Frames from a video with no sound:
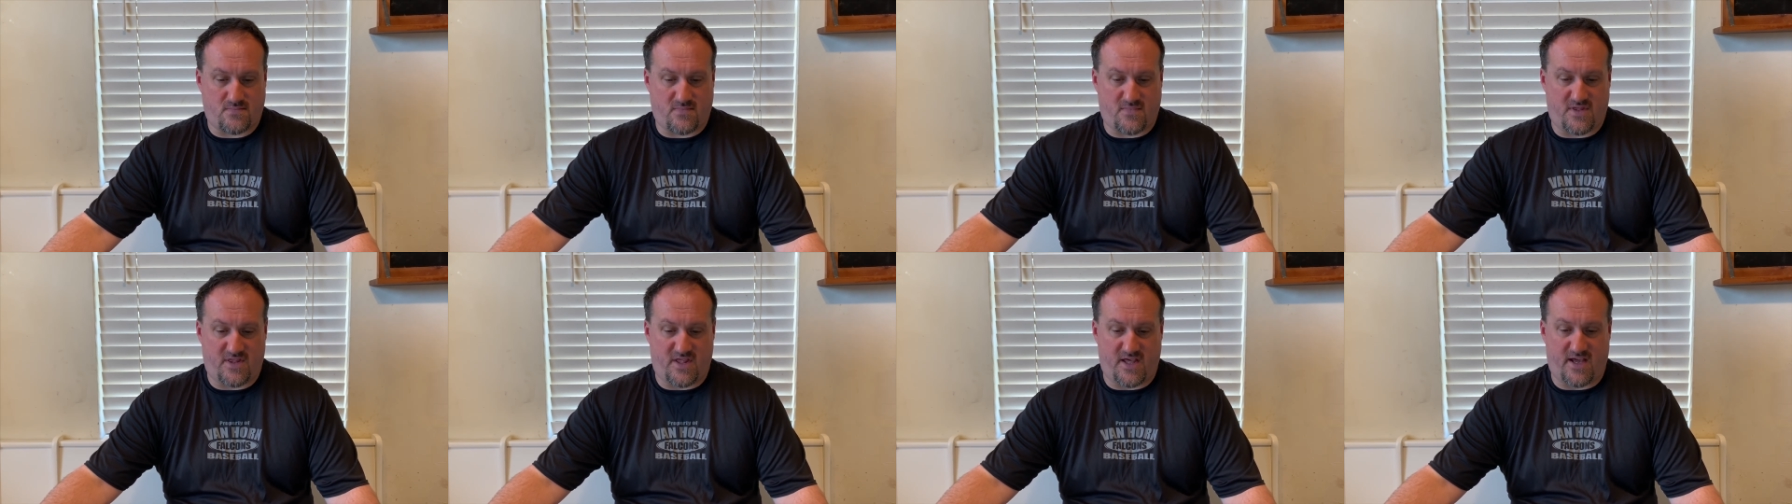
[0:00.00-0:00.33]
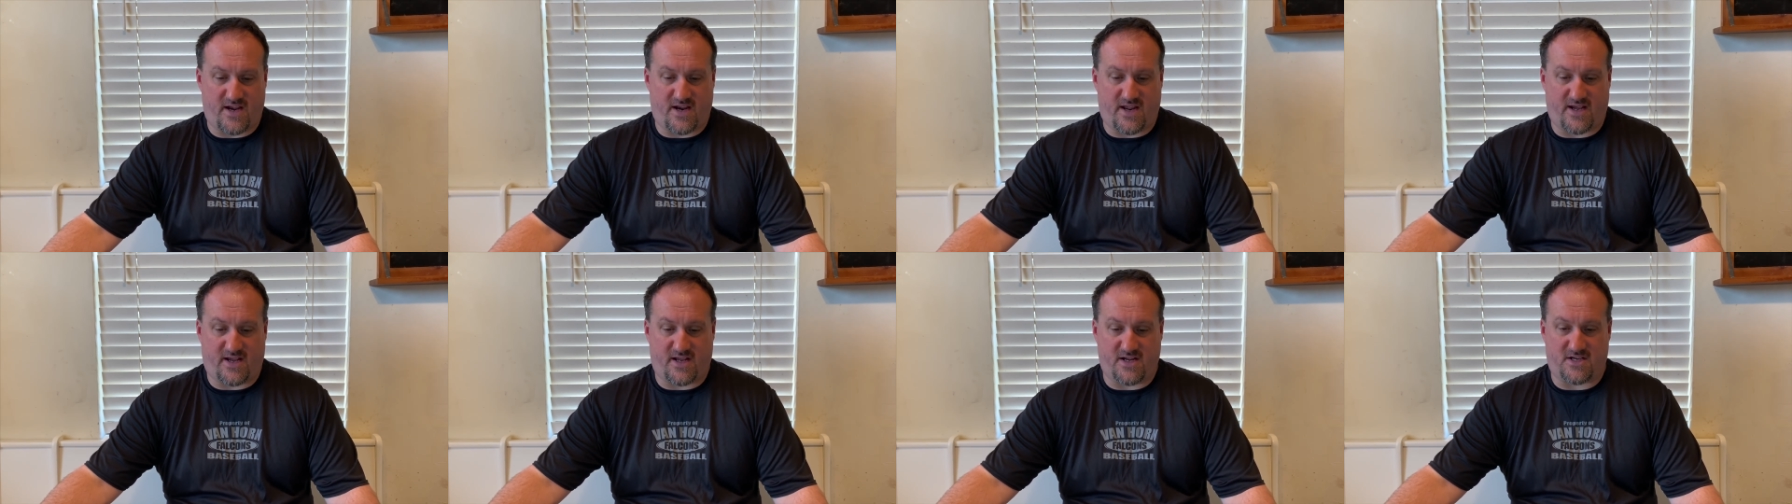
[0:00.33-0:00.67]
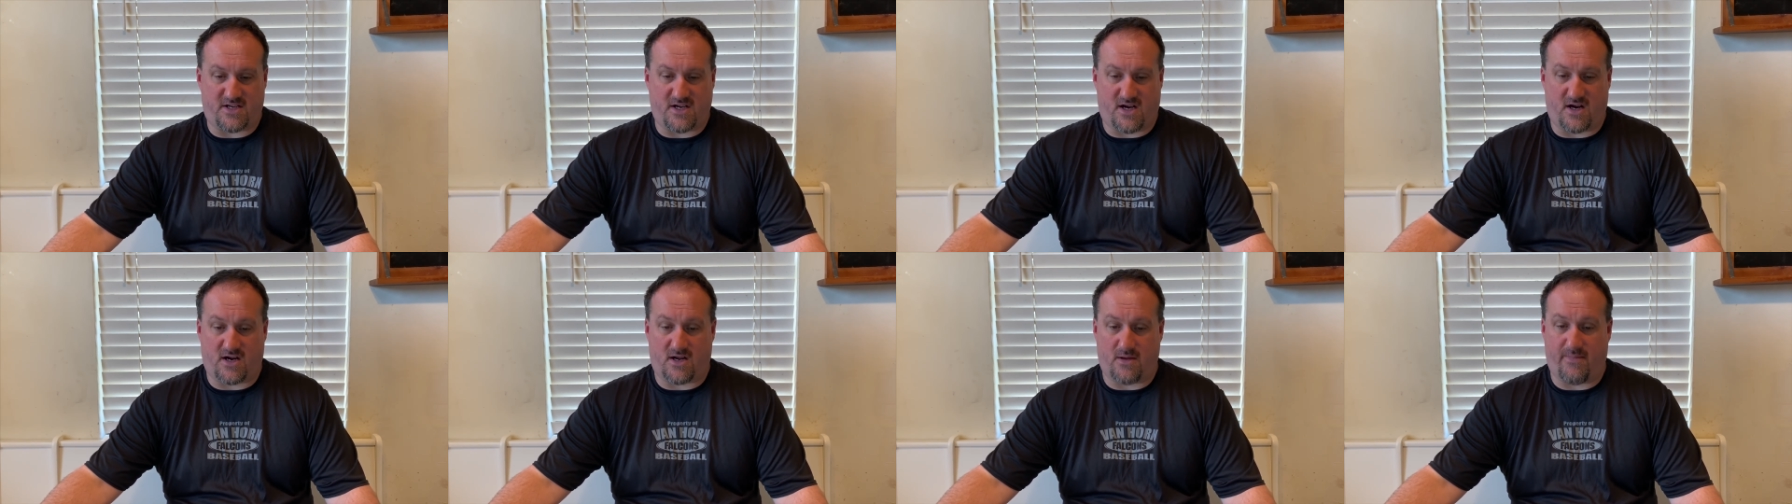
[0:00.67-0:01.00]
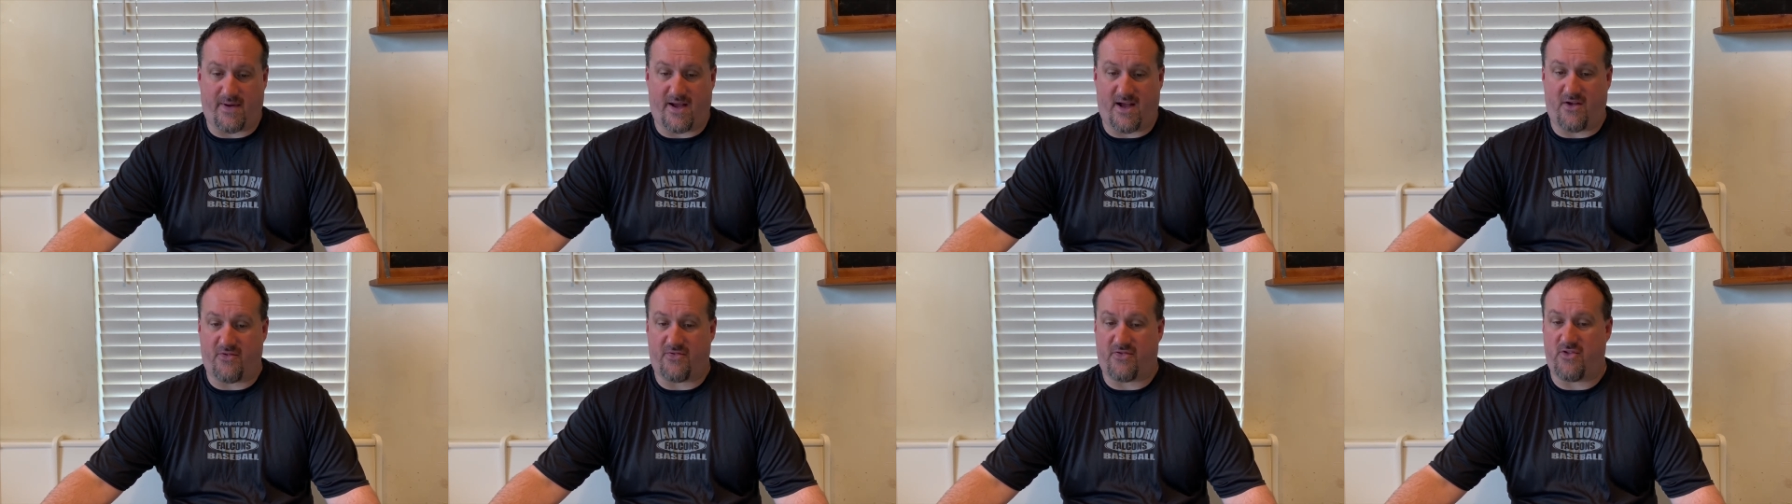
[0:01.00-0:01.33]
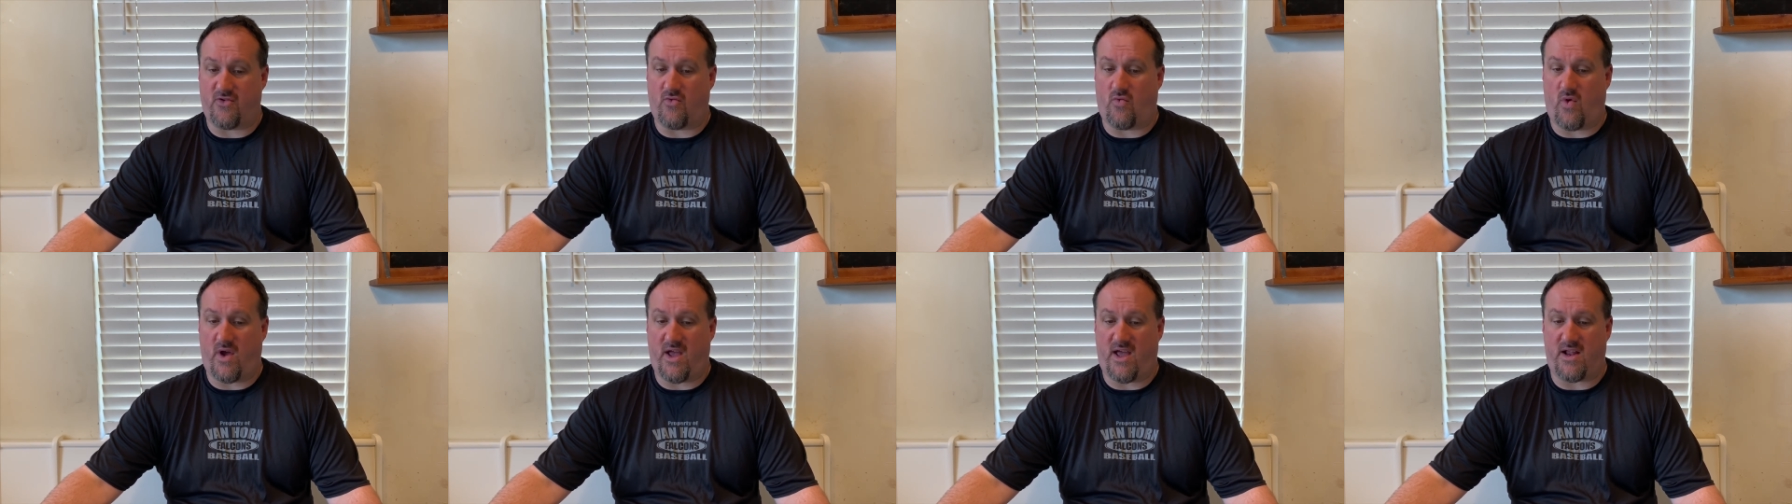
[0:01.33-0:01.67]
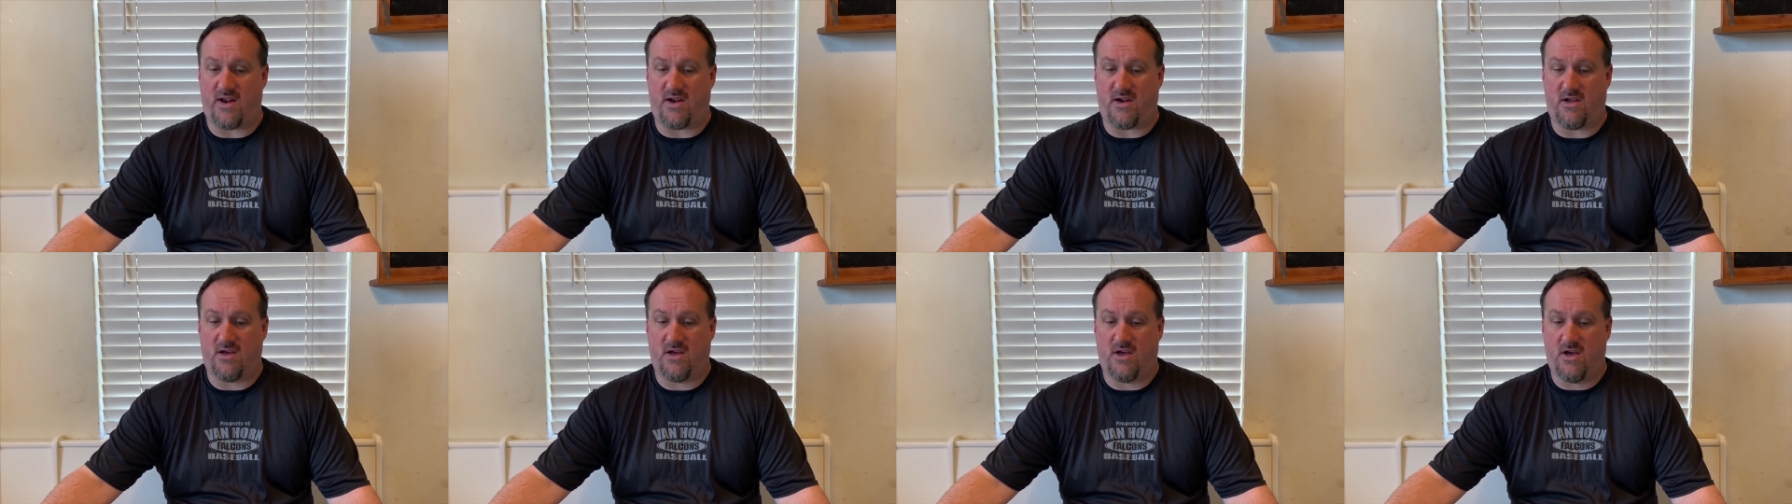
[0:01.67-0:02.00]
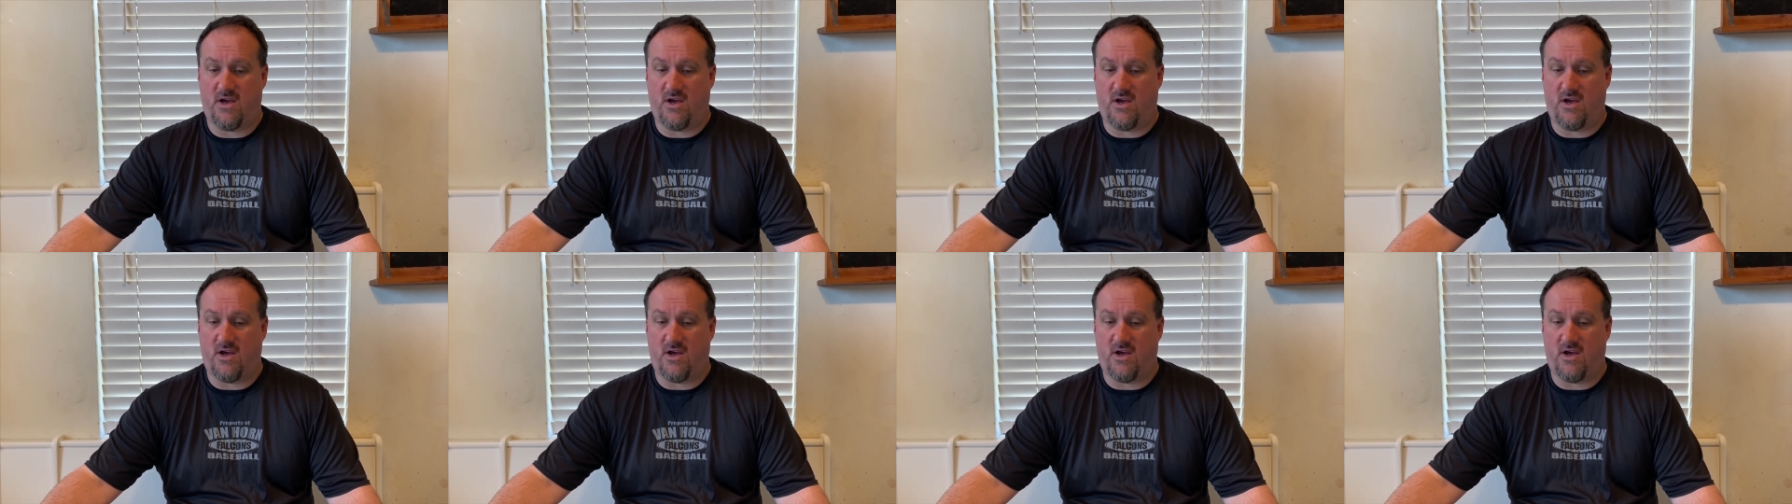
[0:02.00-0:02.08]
Then I could talk about the when.